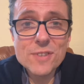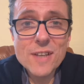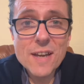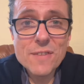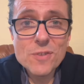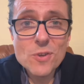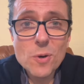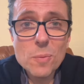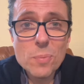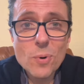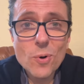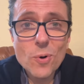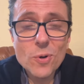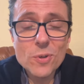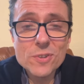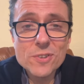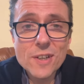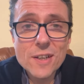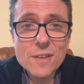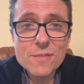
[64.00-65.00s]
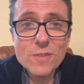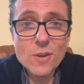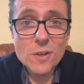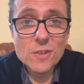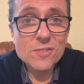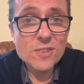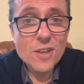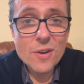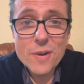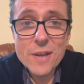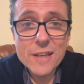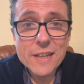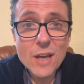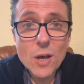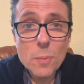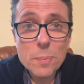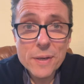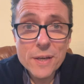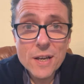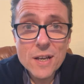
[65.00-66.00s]
have you on board uh, volunteering and
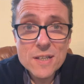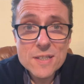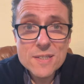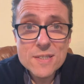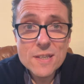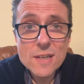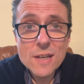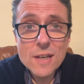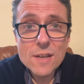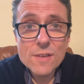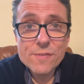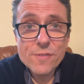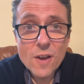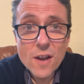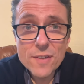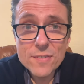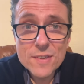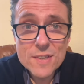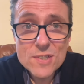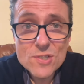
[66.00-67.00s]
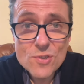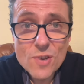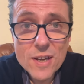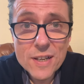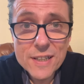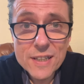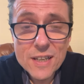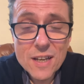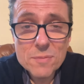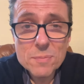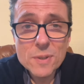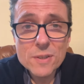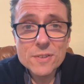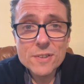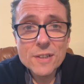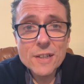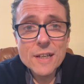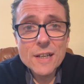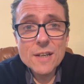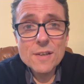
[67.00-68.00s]
helping us fight the Australian government,
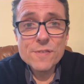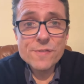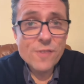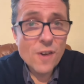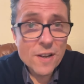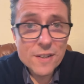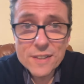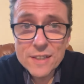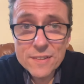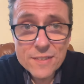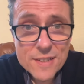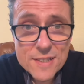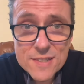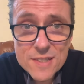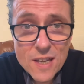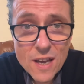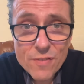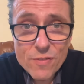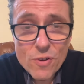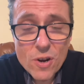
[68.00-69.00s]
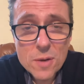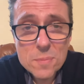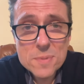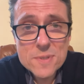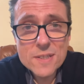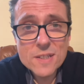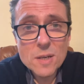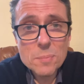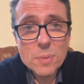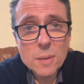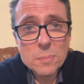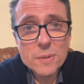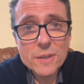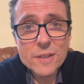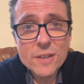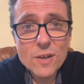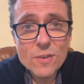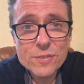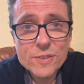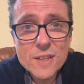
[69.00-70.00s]
fighting these cover-ups in our public
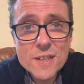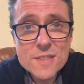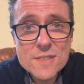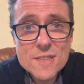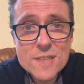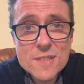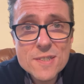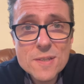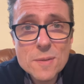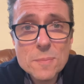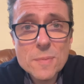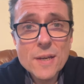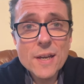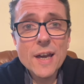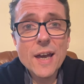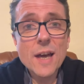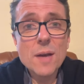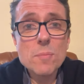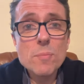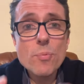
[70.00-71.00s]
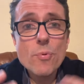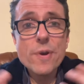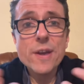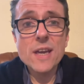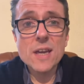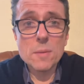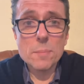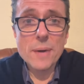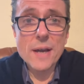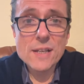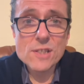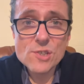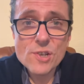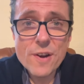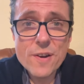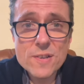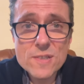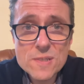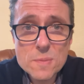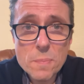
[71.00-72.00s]
healthcare system and bringing back
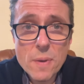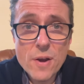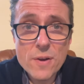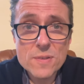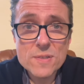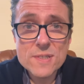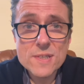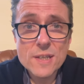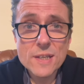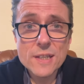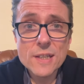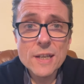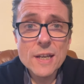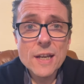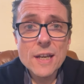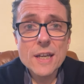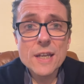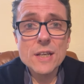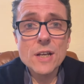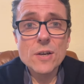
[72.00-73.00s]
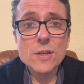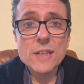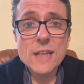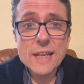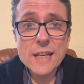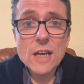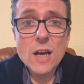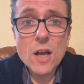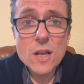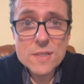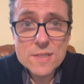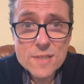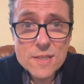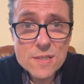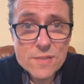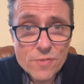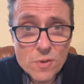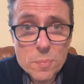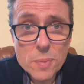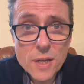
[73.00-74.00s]
transparency, you know, getting answers
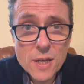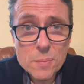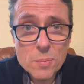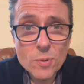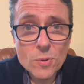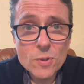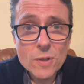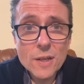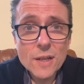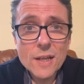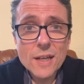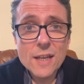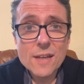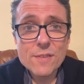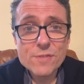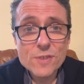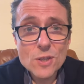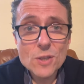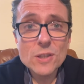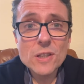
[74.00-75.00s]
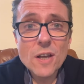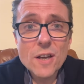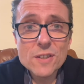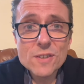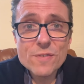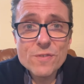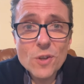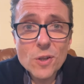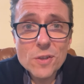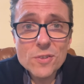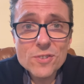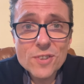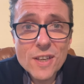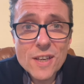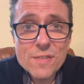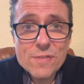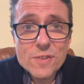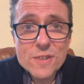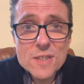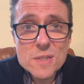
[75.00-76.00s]
for people. If you'd like to volunteer
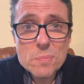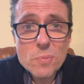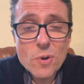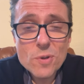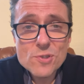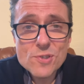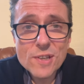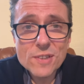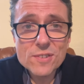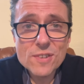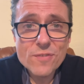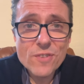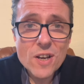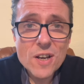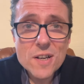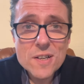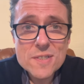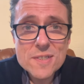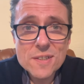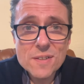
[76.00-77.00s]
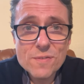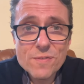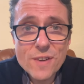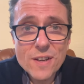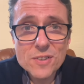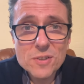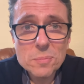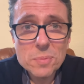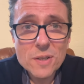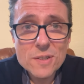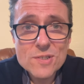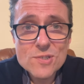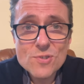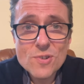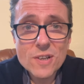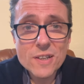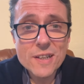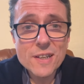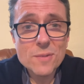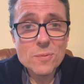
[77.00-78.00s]
for this project of ours at Infected Blood
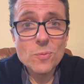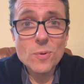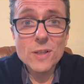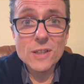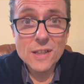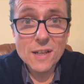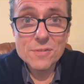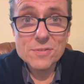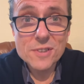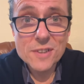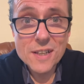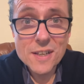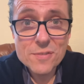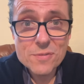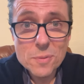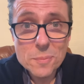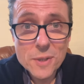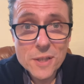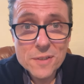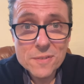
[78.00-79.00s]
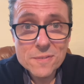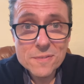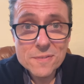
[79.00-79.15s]
Australia, we'd love to hear from you.